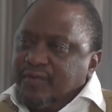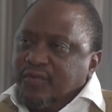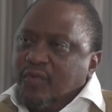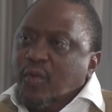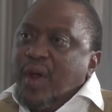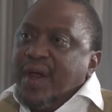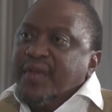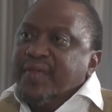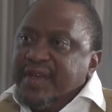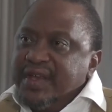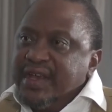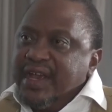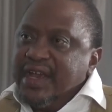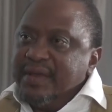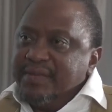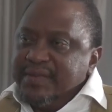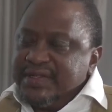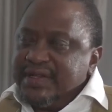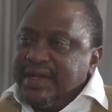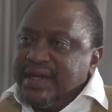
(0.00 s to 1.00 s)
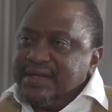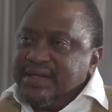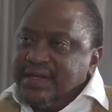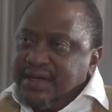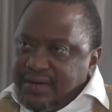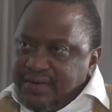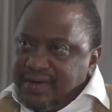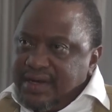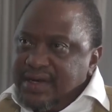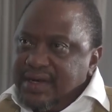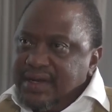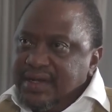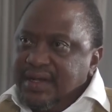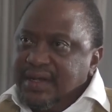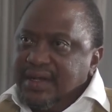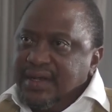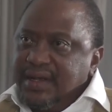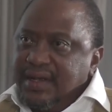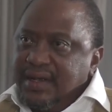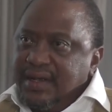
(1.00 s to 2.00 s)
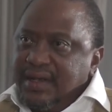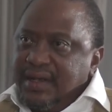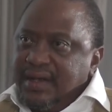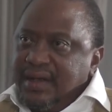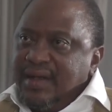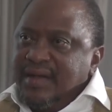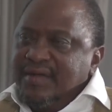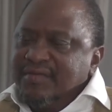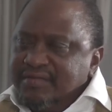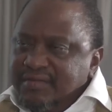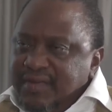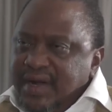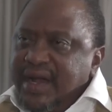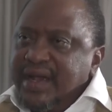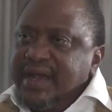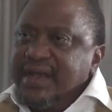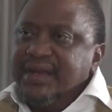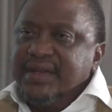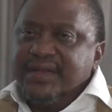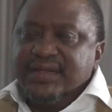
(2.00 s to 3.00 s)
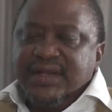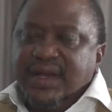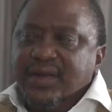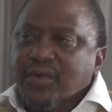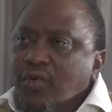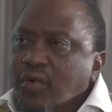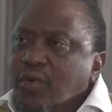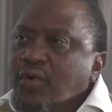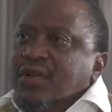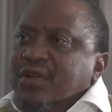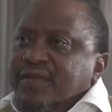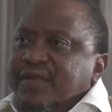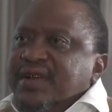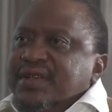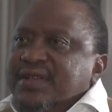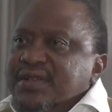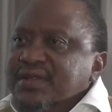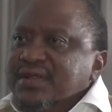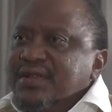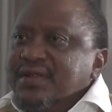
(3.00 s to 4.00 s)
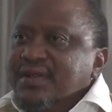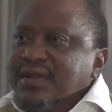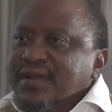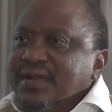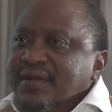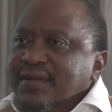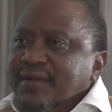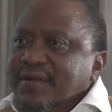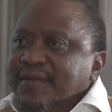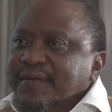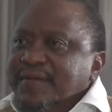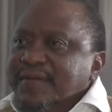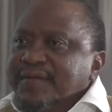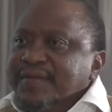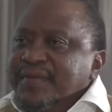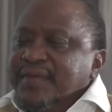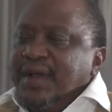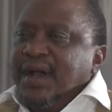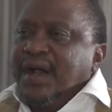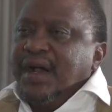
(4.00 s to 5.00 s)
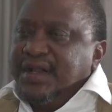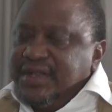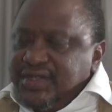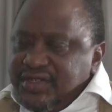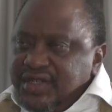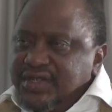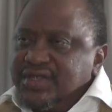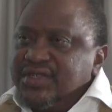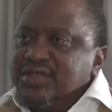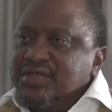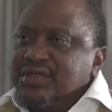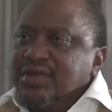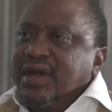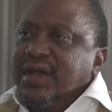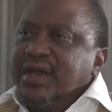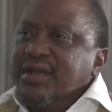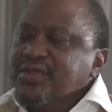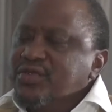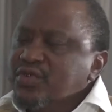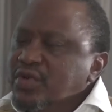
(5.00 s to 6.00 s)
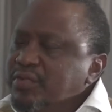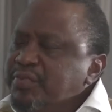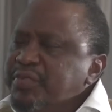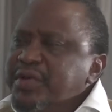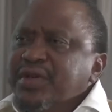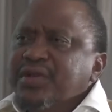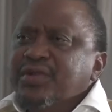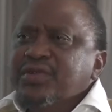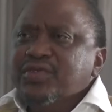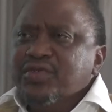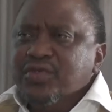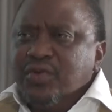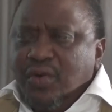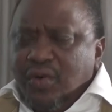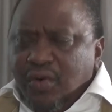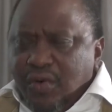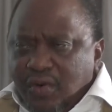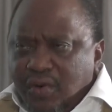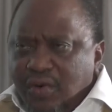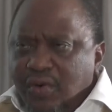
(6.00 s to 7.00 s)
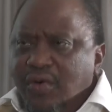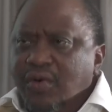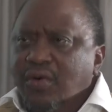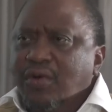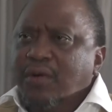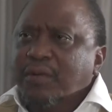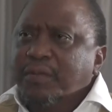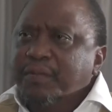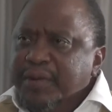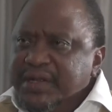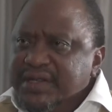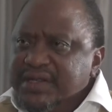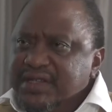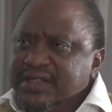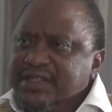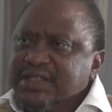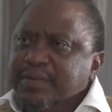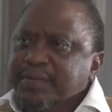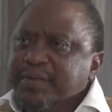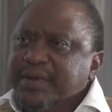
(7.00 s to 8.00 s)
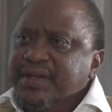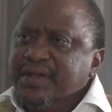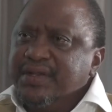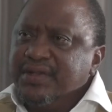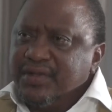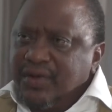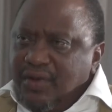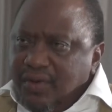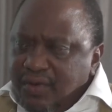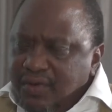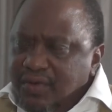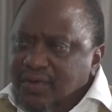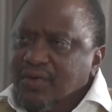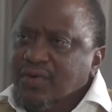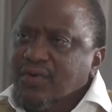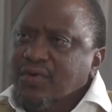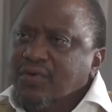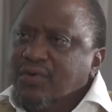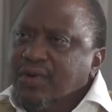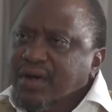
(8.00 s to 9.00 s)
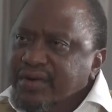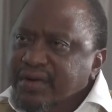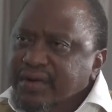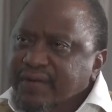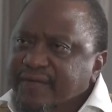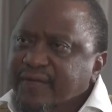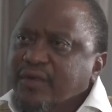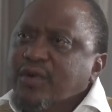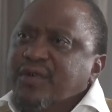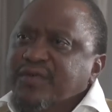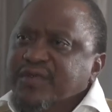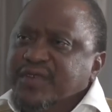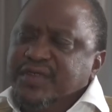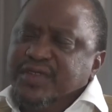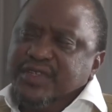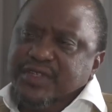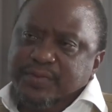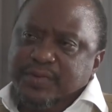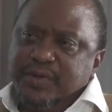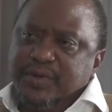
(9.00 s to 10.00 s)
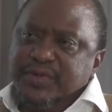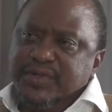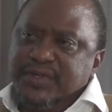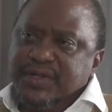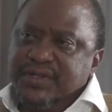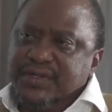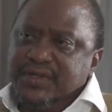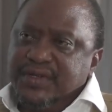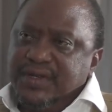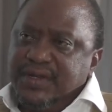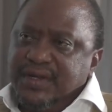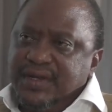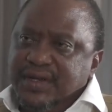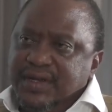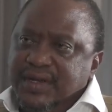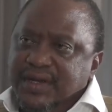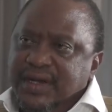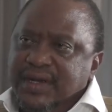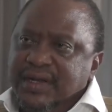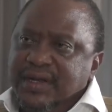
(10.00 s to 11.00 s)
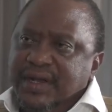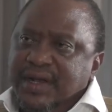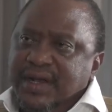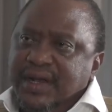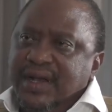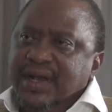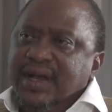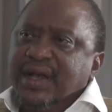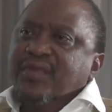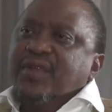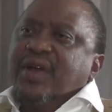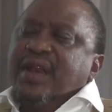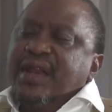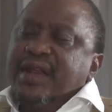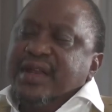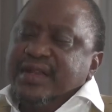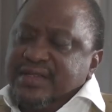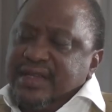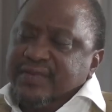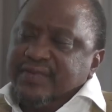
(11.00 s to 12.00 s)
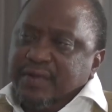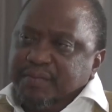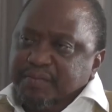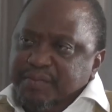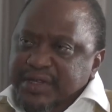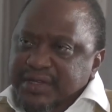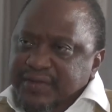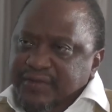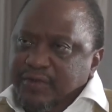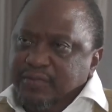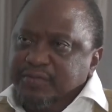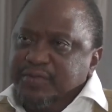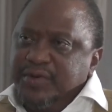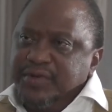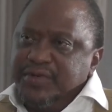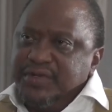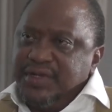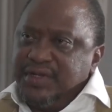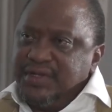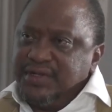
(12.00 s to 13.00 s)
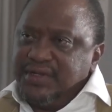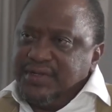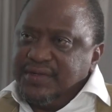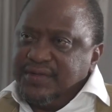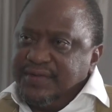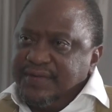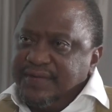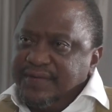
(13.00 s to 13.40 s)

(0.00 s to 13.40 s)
where the game is at currently, mine is that all of us are just trying to appeal to all participants, all who are involved in this process, right? That let us have a peaceful process,